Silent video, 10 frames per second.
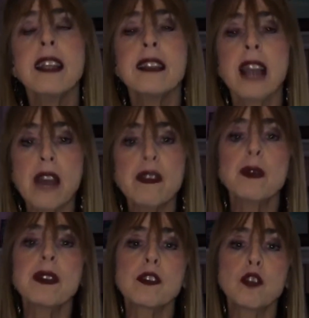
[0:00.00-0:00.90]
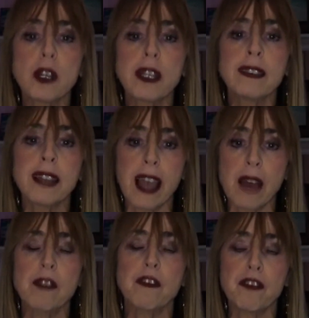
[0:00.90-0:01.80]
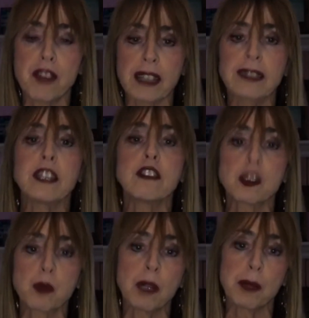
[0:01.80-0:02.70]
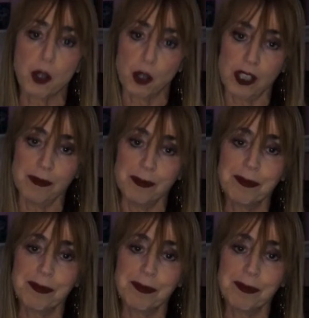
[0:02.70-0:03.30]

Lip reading: Not everyone's looking to have it fixed. They just want to be heard.